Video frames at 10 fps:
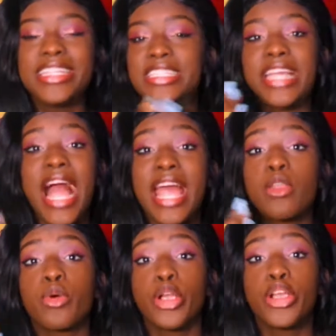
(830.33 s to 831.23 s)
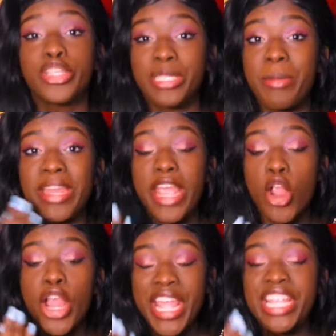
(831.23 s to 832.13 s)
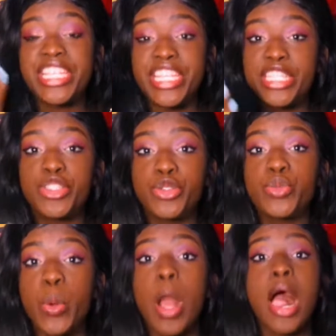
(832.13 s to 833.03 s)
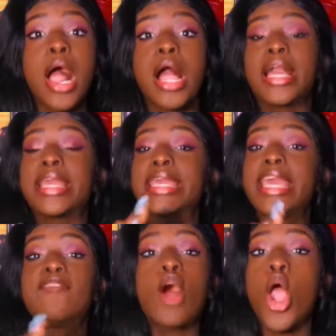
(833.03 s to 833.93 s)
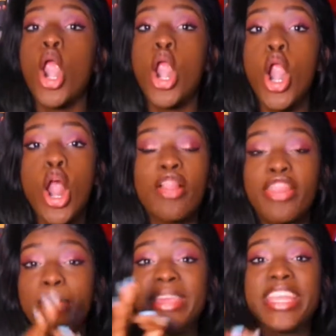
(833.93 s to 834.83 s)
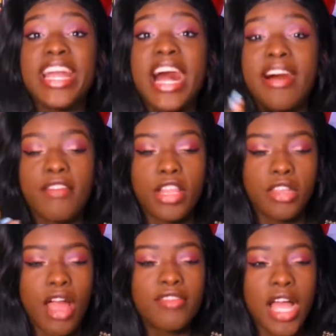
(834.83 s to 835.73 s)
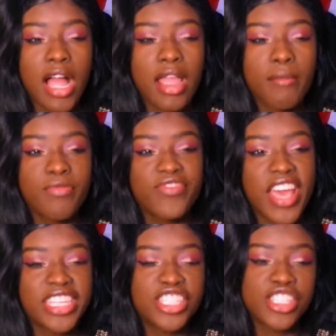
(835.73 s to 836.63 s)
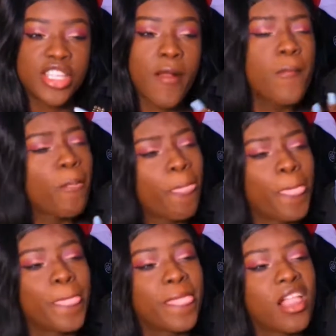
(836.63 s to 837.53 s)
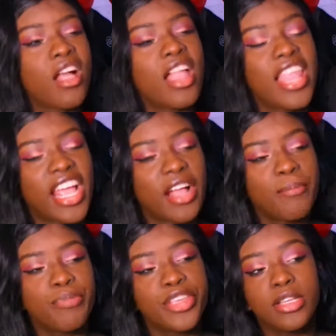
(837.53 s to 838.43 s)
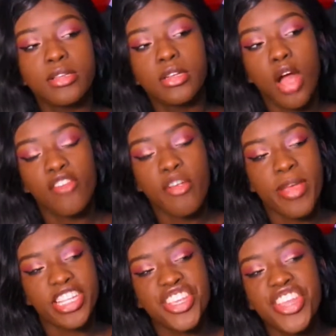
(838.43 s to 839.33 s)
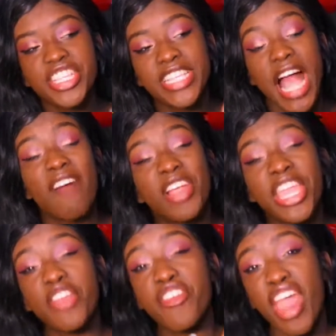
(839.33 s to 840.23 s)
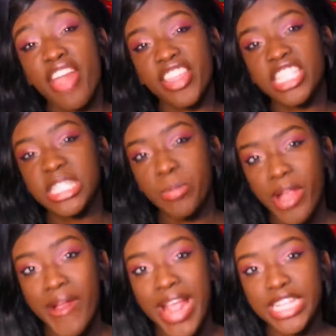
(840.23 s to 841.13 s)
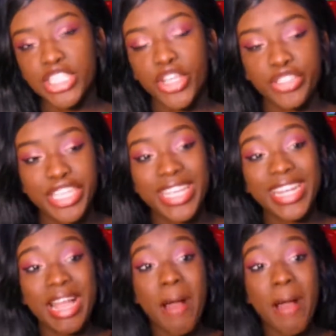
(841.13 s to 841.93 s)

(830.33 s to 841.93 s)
needs to handle her. Somebody her age needs to give her the beating of a lifetime. That just, like, God forbid, she needs to have a near-death experience so she can